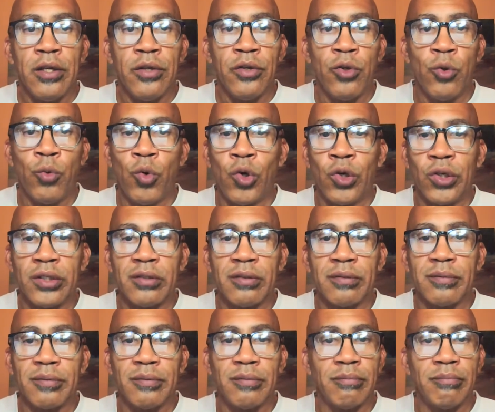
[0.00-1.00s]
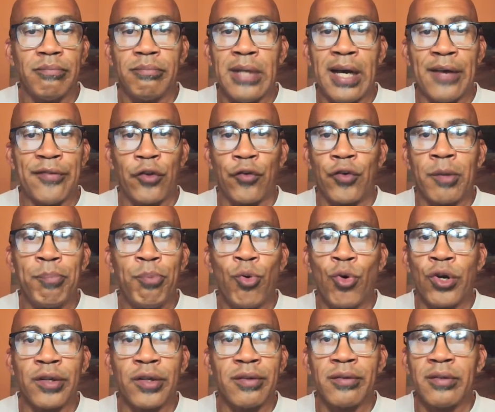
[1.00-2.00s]
You won't have to
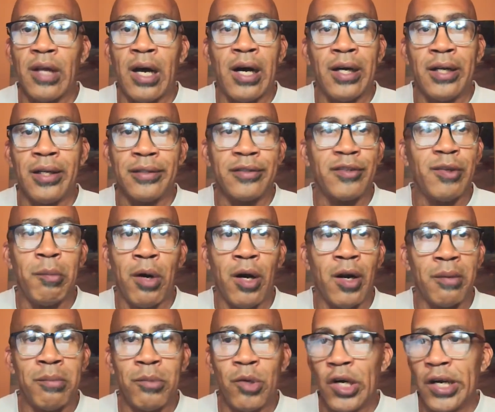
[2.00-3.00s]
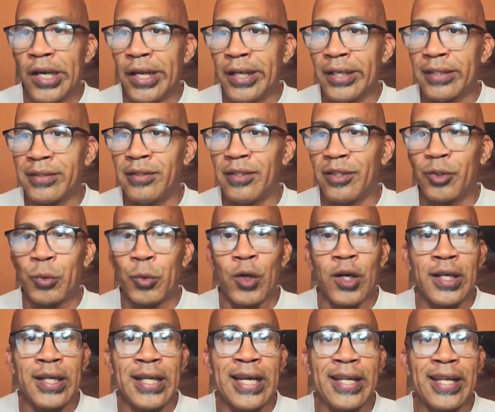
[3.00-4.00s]
report tomorrow morning. It doesn't
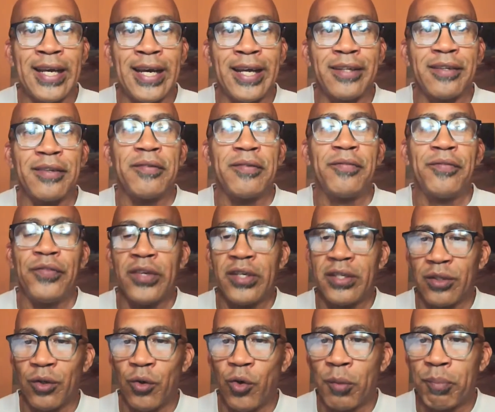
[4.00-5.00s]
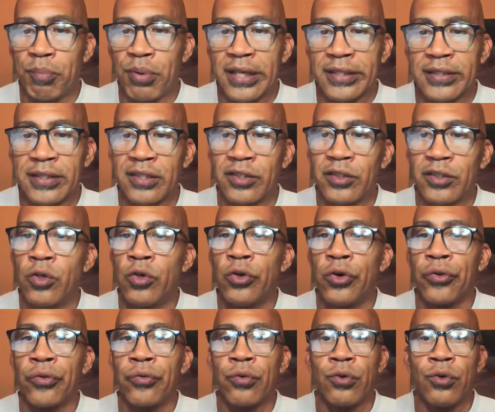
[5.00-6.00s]
work like that. There's a whole process to
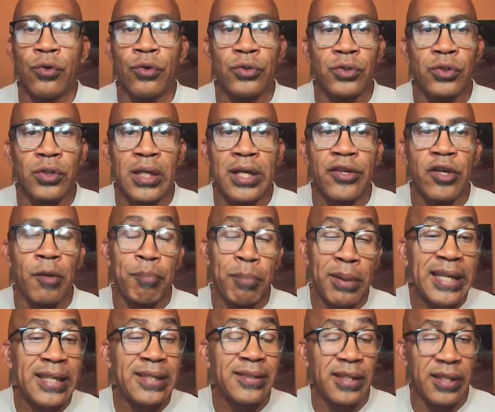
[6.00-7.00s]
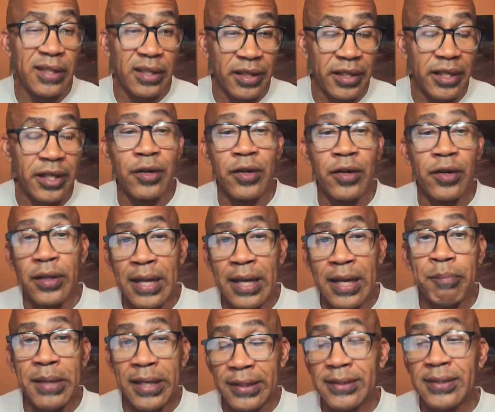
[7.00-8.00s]
go through so that you're placed in an area
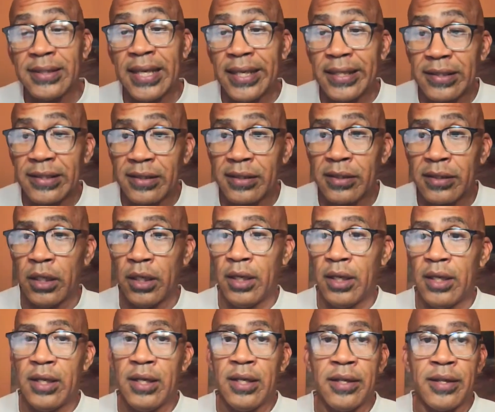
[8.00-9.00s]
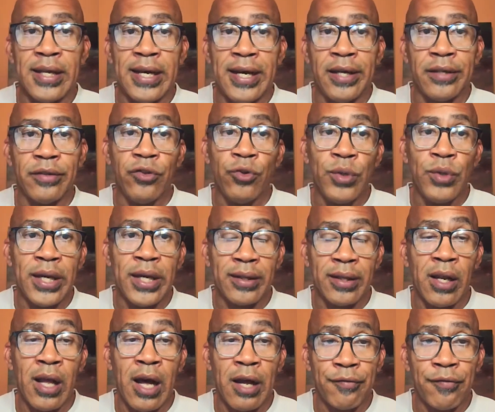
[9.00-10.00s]
that makes sense, that you get
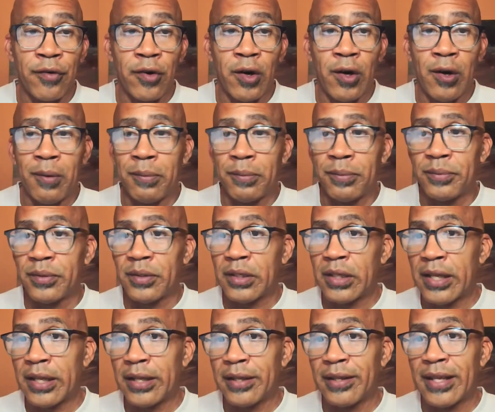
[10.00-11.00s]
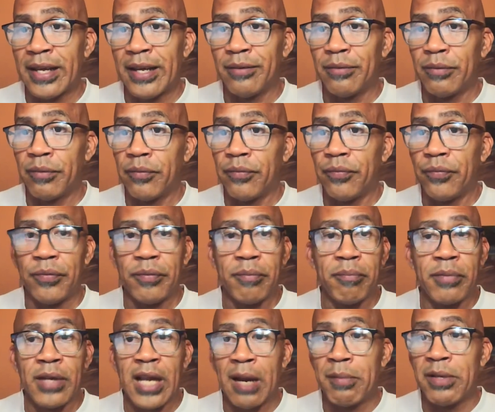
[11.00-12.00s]
a lot from, that
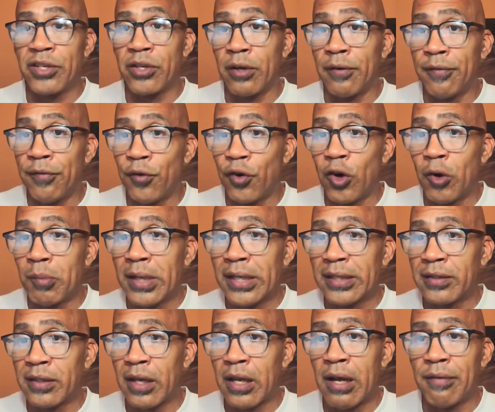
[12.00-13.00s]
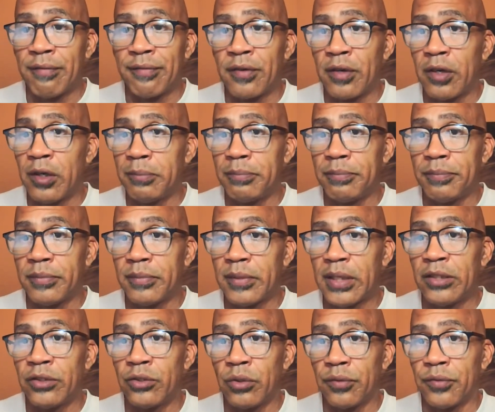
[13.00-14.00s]
CaribHRForum gets a lot from,
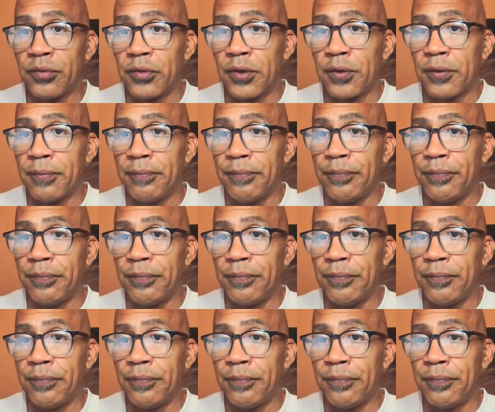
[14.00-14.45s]
and so forth.